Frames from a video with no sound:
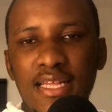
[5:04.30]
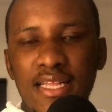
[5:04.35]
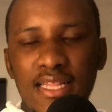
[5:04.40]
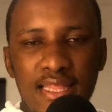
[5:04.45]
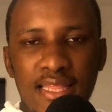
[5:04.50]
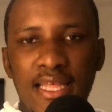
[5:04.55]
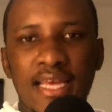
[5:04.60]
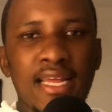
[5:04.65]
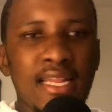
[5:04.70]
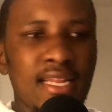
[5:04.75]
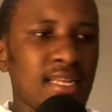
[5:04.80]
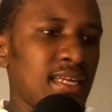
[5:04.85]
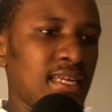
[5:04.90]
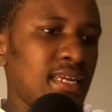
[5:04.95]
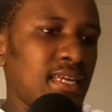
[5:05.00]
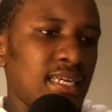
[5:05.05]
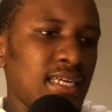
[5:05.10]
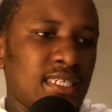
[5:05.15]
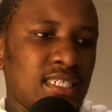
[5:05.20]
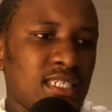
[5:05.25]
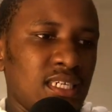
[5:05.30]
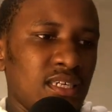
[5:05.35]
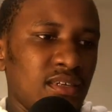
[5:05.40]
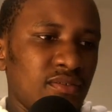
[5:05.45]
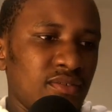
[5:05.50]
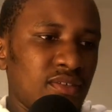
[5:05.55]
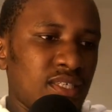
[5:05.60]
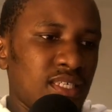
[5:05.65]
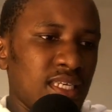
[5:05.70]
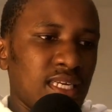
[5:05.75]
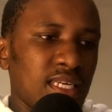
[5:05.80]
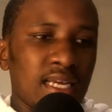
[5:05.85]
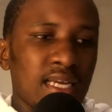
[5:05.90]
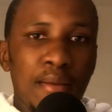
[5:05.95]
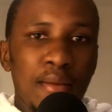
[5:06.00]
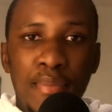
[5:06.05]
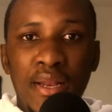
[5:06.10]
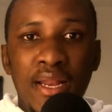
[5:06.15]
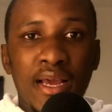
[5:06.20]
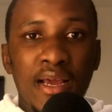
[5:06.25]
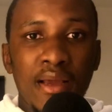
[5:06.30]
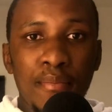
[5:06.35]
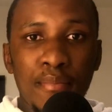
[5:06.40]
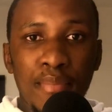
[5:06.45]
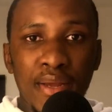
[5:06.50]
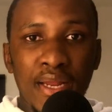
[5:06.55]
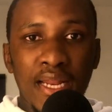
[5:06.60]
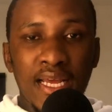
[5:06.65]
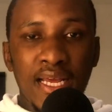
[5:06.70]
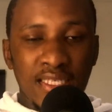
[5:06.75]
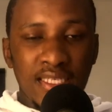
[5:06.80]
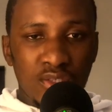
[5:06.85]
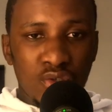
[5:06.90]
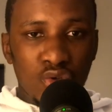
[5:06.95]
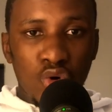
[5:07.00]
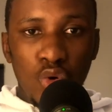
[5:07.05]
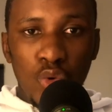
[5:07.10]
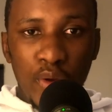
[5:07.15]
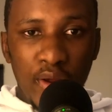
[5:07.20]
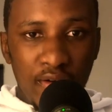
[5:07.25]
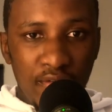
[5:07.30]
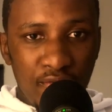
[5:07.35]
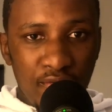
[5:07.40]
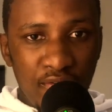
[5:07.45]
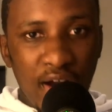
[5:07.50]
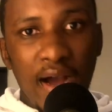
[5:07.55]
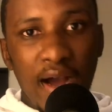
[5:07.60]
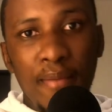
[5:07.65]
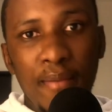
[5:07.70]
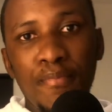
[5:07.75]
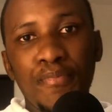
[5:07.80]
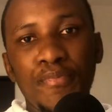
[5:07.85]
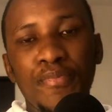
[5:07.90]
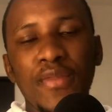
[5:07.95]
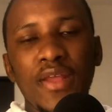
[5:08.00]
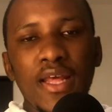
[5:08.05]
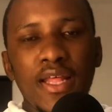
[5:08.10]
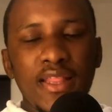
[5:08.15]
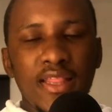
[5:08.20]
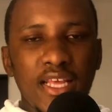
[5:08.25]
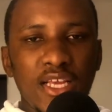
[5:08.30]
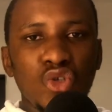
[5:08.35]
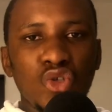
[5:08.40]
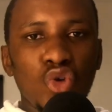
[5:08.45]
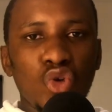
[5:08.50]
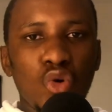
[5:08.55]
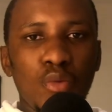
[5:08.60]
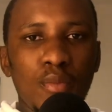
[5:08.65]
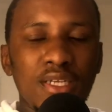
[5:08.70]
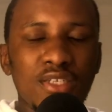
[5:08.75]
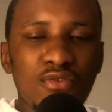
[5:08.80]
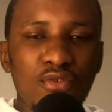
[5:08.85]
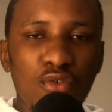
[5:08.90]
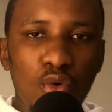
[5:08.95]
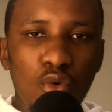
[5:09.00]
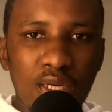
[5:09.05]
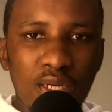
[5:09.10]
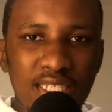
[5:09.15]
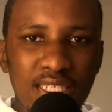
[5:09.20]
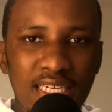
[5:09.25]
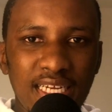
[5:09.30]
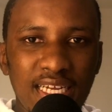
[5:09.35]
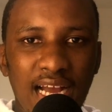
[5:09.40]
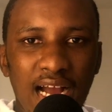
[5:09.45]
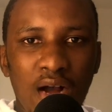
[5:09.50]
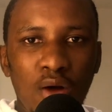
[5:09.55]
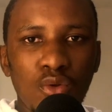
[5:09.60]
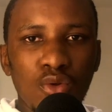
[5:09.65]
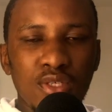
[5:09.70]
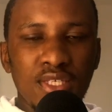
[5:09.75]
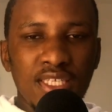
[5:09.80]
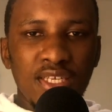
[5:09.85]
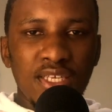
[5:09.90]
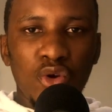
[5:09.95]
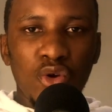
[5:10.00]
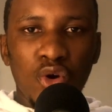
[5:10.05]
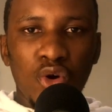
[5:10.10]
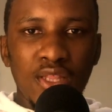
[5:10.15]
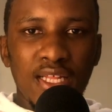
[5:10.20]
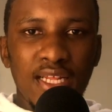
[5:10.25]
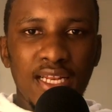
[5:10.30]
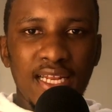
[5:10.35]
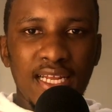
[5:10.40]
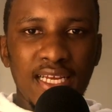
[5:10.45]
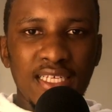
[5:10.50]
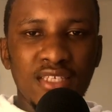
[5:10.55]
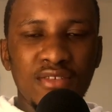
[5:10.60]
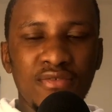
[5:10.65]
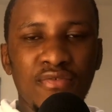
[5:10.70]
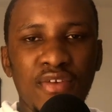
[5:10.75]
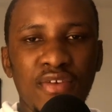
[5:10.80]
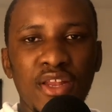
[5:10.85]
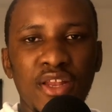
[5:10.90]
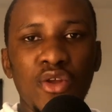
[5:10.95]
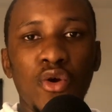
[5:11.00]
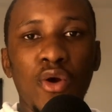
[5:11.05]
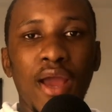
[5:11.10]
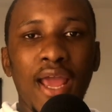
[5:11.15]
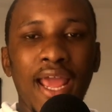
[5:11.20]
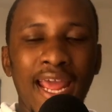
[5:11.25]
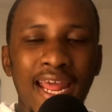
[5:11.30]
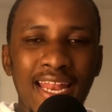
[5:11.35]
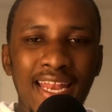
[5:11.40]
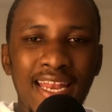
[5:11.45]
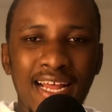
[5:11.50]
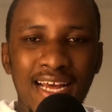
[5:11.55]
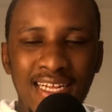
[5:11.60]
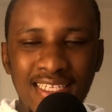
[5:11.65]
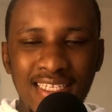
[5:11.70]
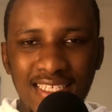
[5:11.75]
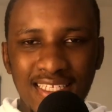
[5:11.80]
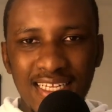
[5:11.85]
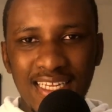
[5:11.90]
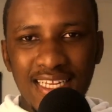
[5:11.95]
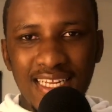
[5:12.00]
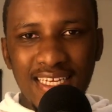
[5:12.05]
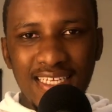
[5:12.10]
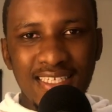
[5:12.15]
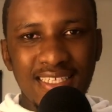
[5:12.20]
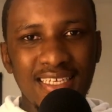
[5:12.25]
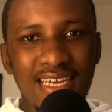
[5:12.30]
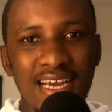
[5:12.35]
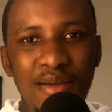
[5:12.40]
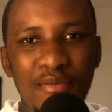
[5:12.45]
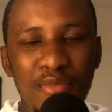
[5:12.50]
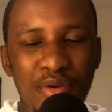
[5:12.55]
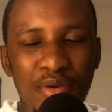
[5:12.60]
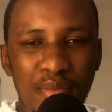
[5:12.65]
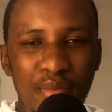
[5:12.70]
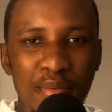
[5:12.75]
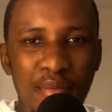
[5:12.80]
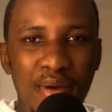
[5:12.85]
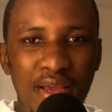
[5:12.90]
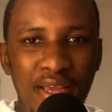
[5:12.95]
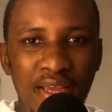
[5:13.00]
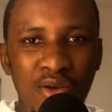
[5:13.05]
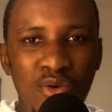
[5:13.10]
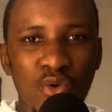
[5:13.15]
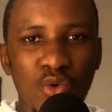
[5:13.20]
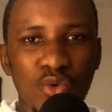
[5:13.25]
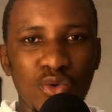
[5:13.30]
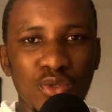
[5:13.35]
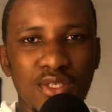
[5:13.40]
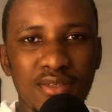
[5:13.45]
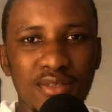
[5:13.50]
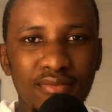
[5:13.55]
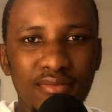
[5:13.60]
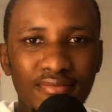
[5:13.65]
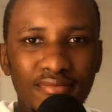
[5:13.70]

then Chiefs ngempela ngempela is going far. Thank you so much for watching. I will see you on the next video. And until next time, remember, equals